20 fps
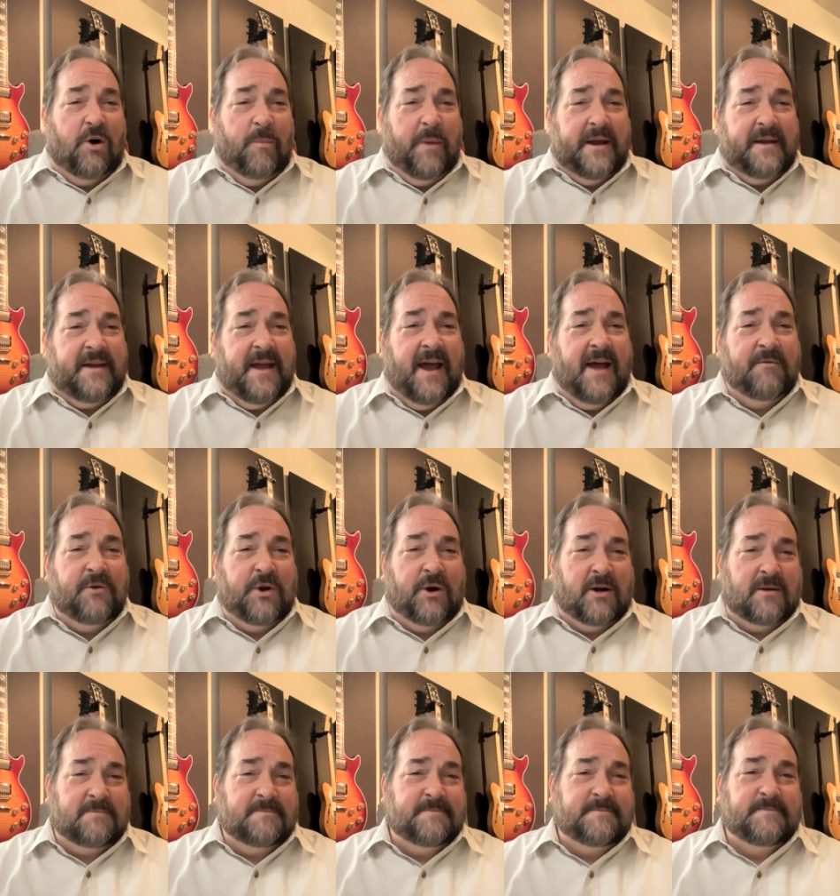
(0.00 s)
Mike
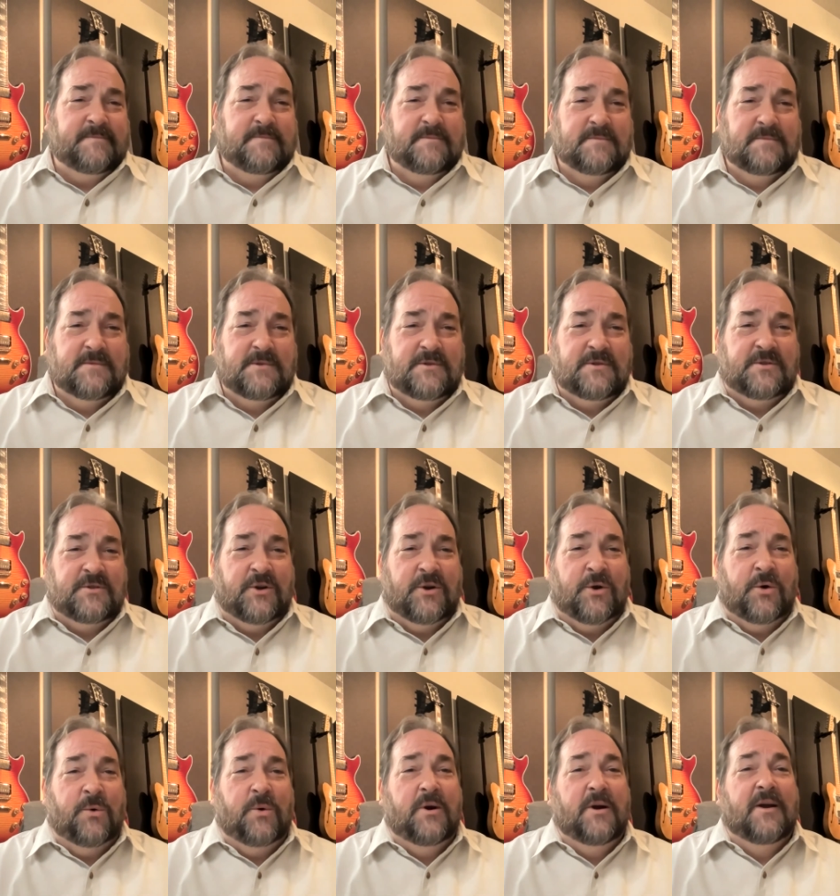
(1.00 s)
Cavanagh.
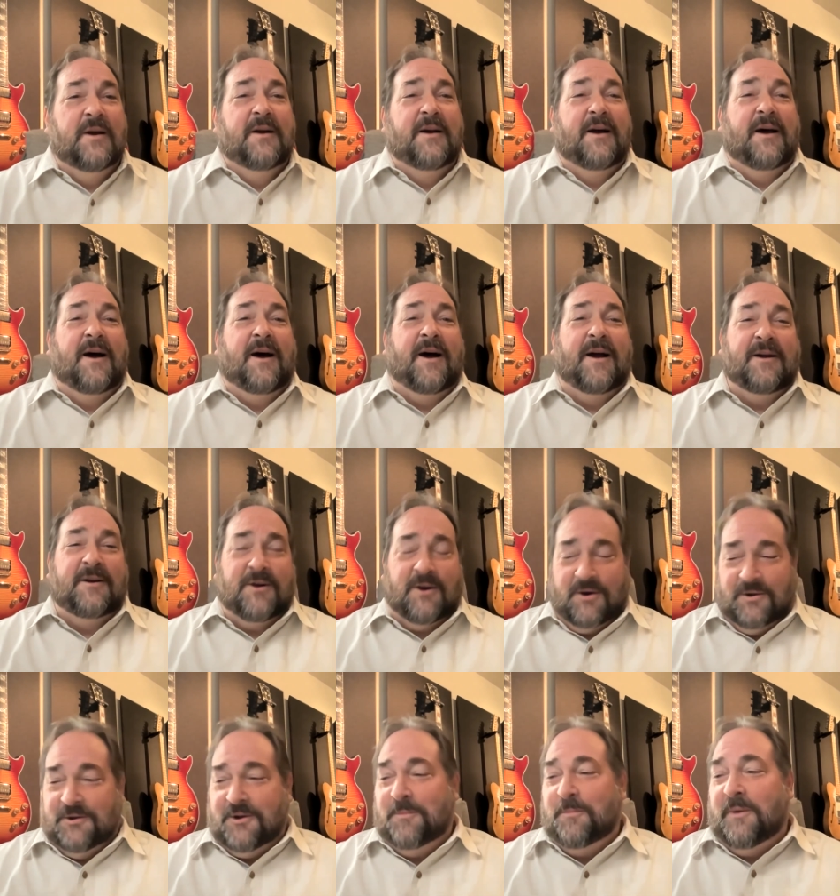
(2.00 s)
So I
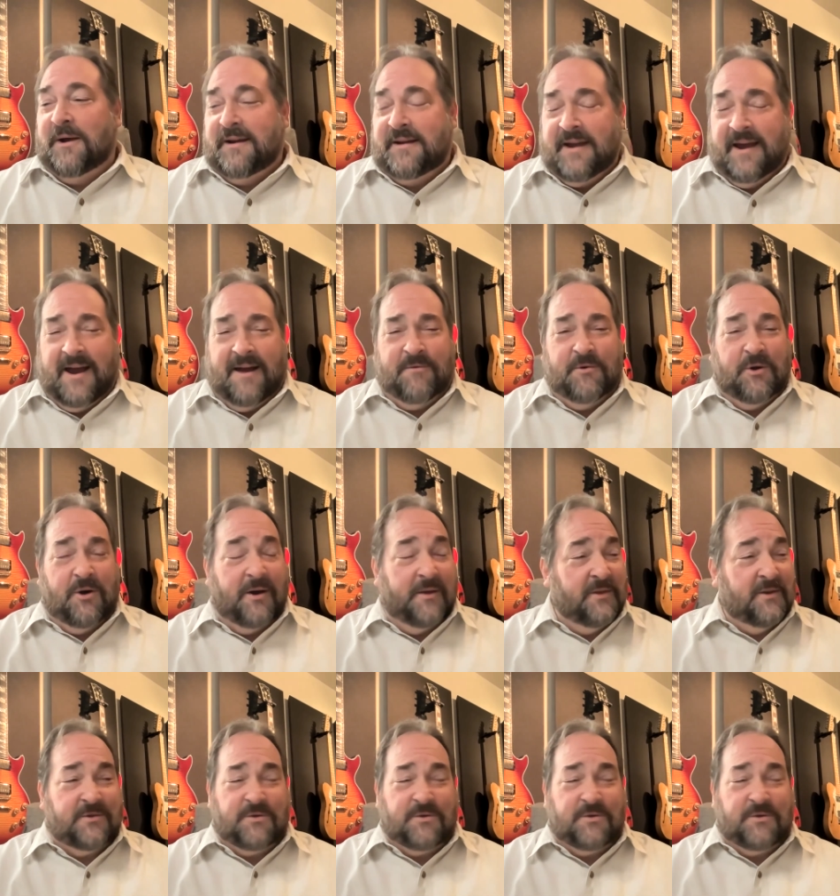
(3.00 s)
called up Mike Cavanagh.